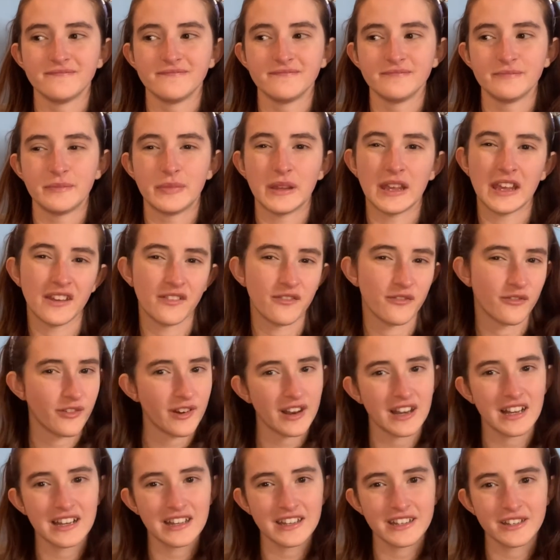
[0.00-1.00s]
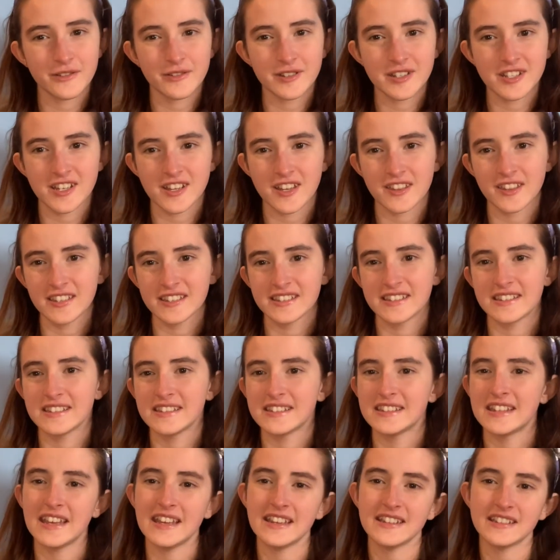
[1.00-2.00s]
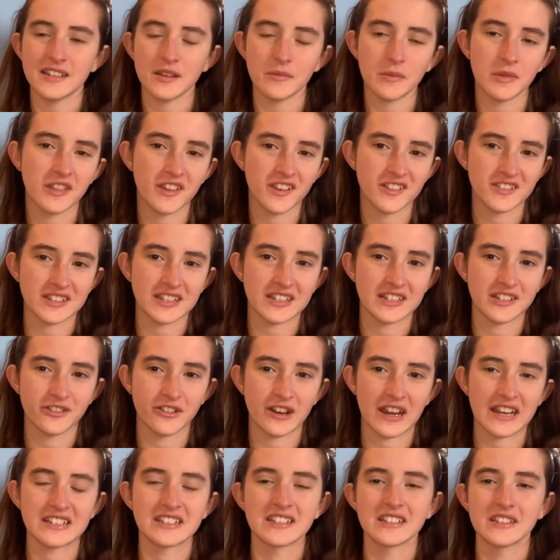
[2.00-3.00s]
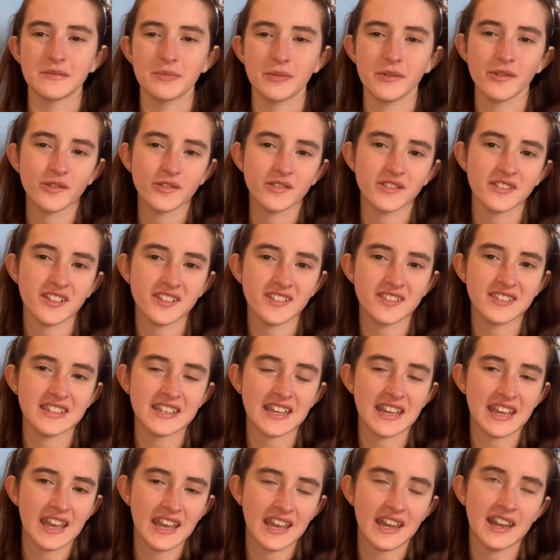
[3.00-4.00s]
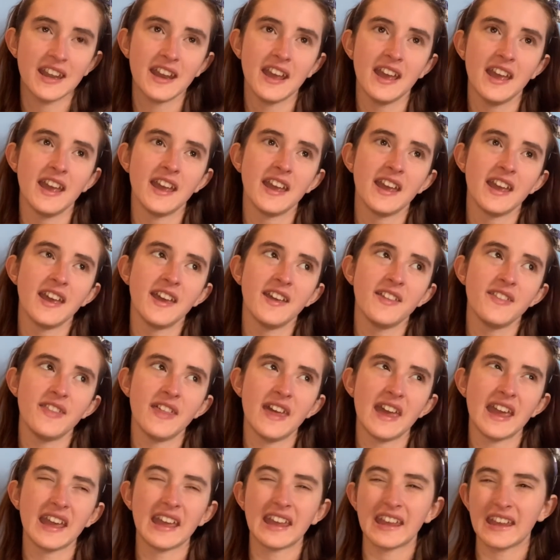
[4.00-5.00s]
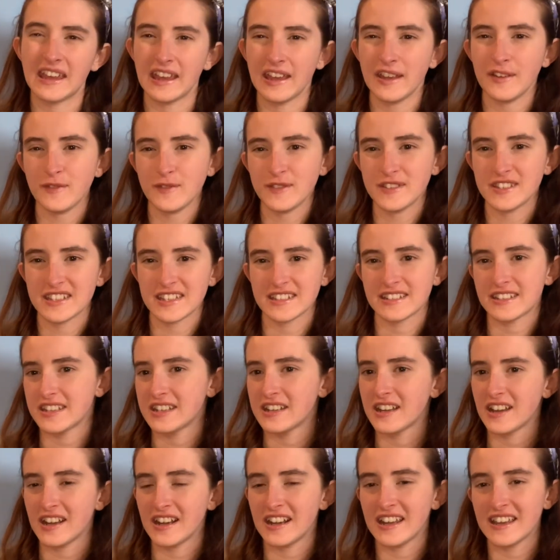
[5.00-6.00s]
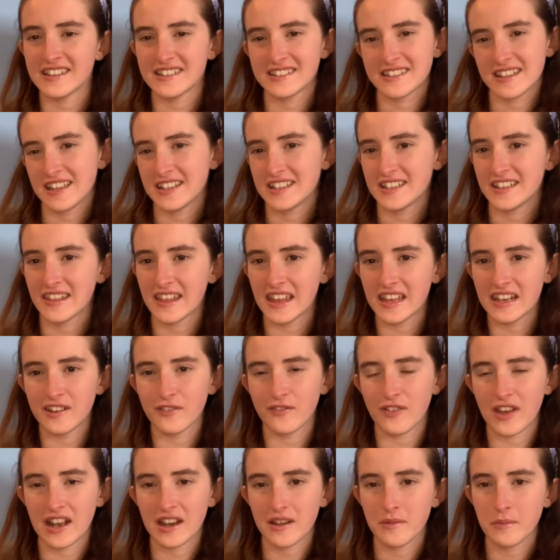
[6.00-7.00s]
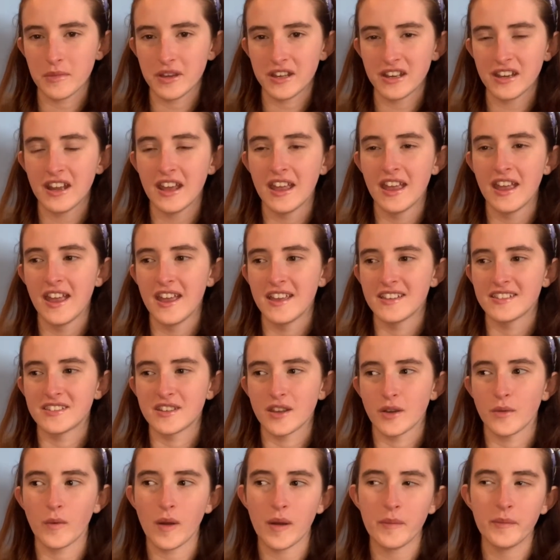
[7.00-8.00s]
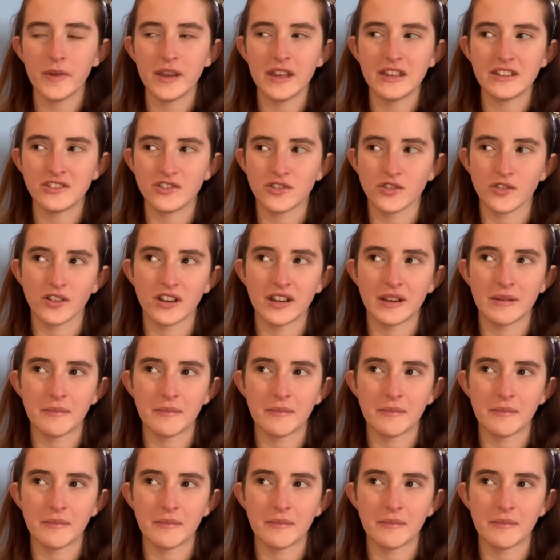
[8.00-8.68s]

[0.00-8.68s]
being friendly to each other, seeing some of those interactions, but also seeing their gifts at an earlier stage in their development. So when we join